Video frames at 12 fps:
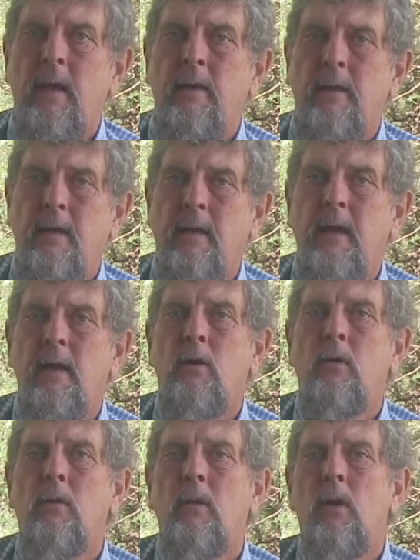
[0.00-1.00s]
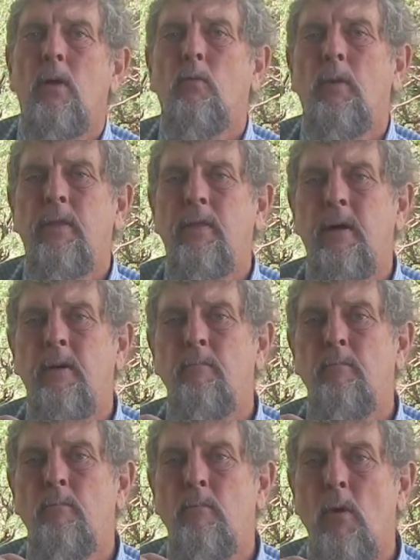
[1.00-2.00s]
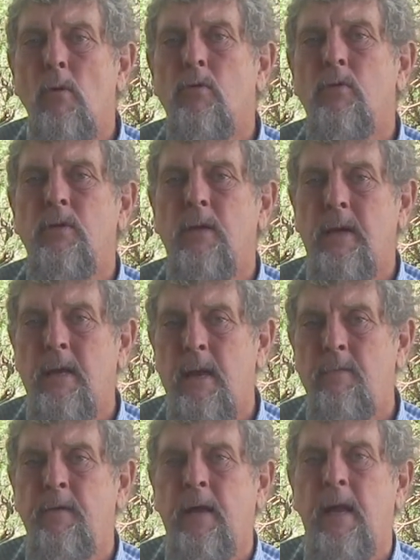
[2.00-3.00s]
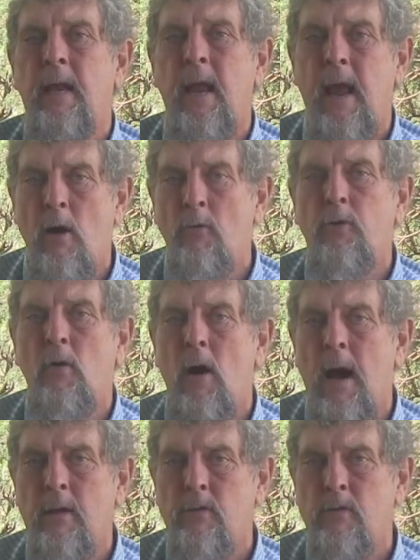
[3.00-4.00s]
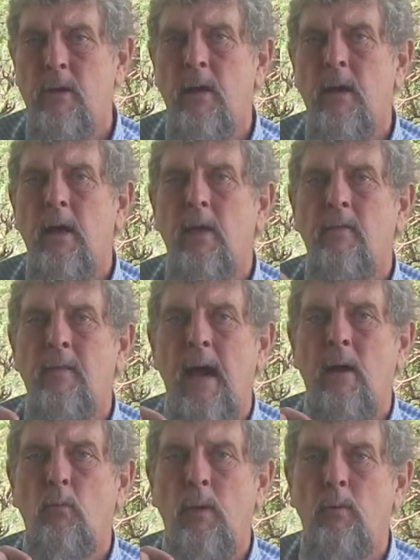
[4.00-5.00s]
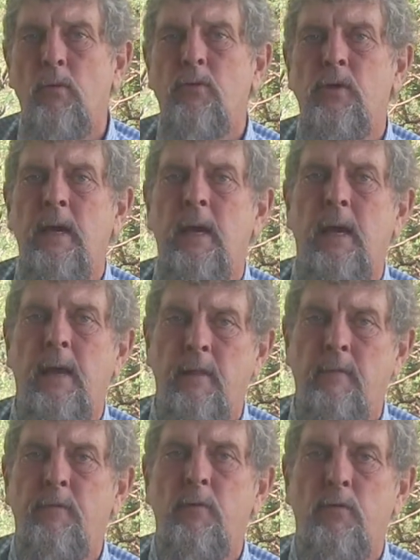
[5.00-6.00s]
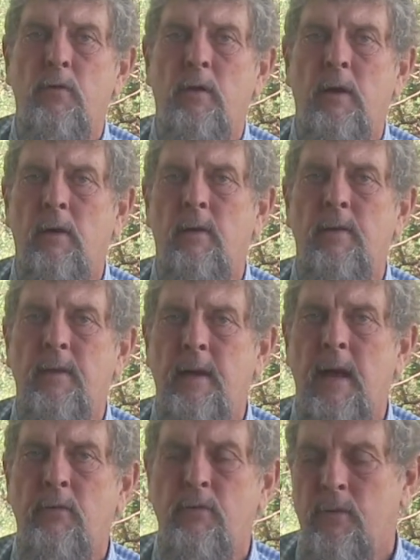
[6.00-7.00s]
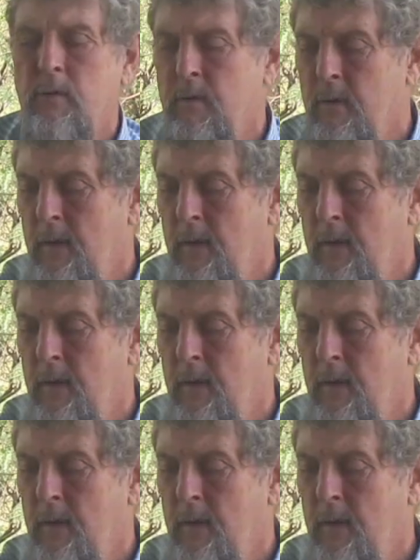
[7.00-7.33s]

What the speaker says: to deal with the most significant health costs that we will see in the future here in the desert.